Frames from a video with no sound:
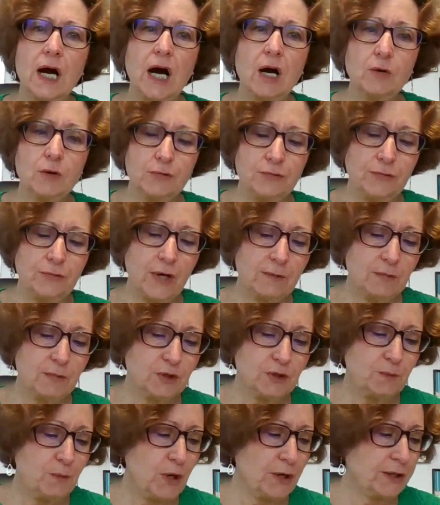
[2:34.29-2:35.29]
Our
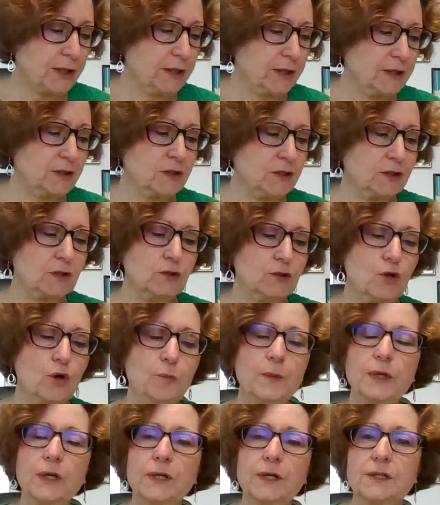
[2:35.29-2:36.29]
farmers market is still
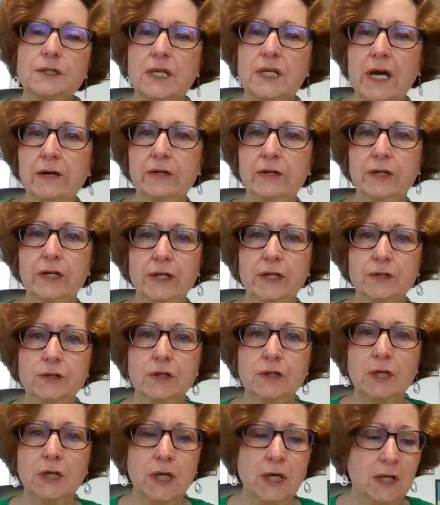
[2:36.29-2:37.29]
open on
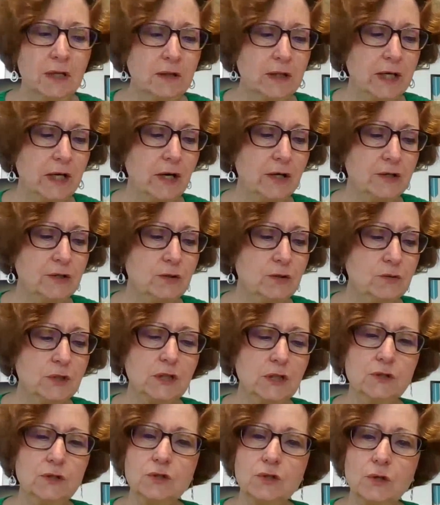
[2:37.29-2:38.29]
Saturdays. They are
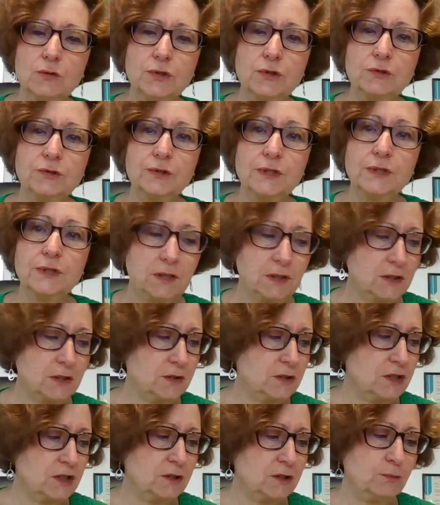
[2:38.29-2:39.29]
using social
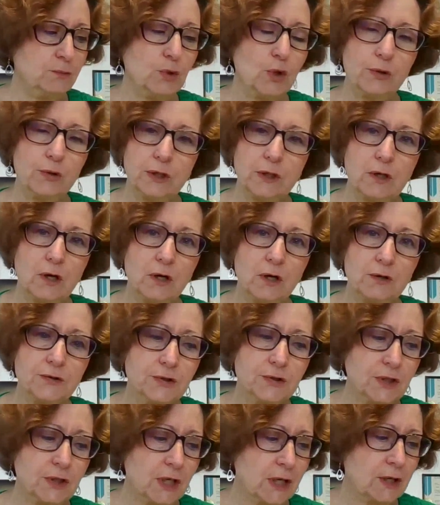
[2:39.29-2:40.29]
distancing
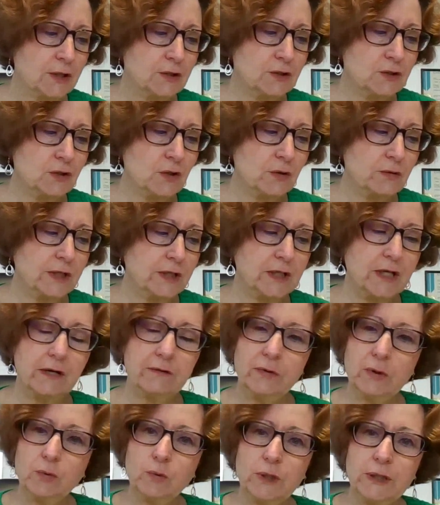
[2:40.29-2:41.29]
protocols so that
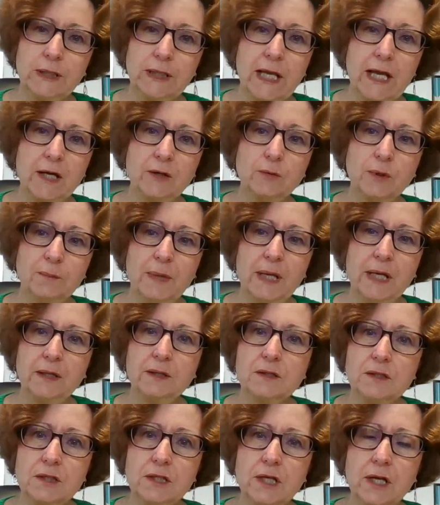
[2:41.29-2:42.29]
everyone can remain
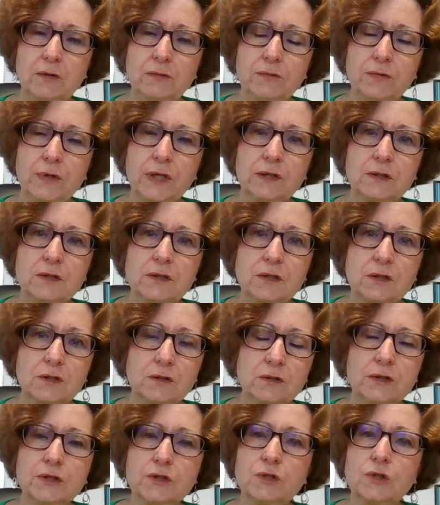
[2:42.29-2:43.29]
safe and
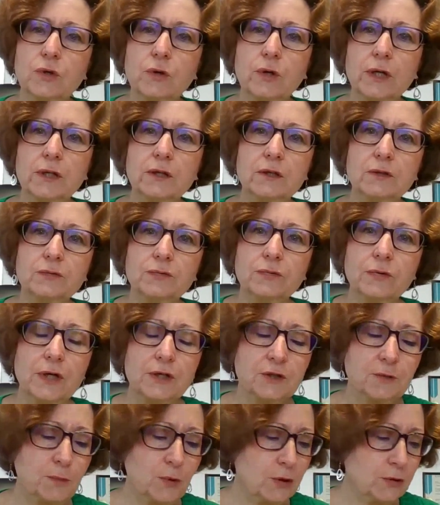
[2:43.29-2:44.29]
still enjoy the
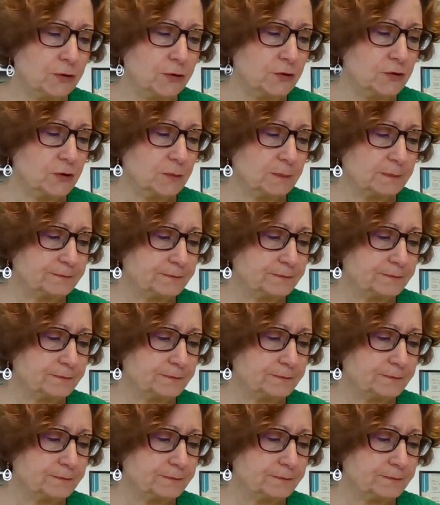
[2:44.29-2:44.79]
fresh produce.